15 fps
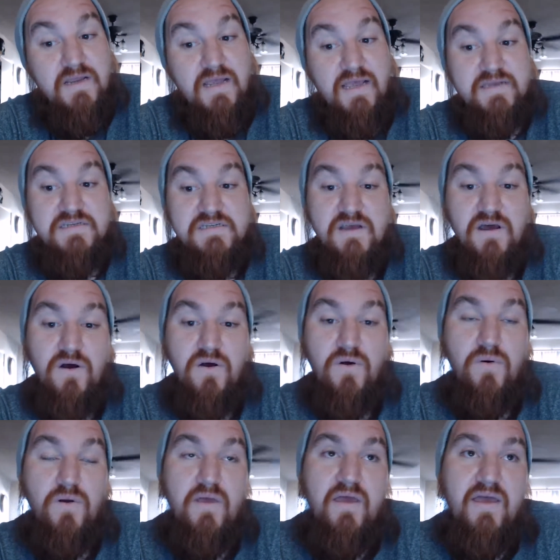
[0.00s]
And
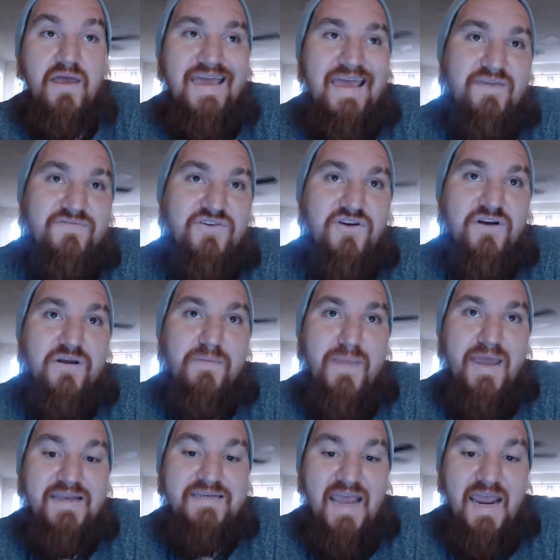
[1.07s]
so if you're in a
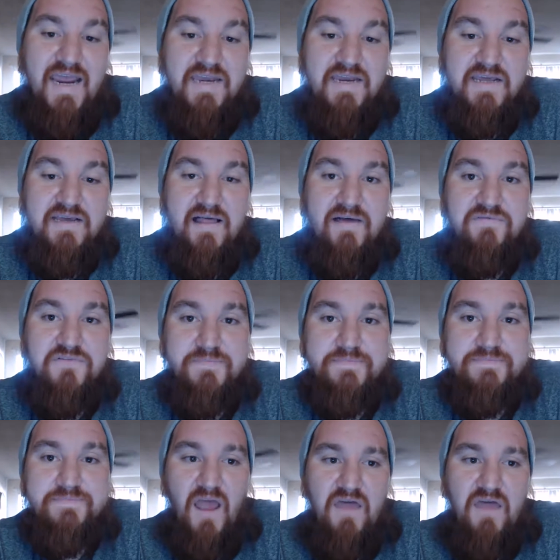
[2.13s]
maintaining level,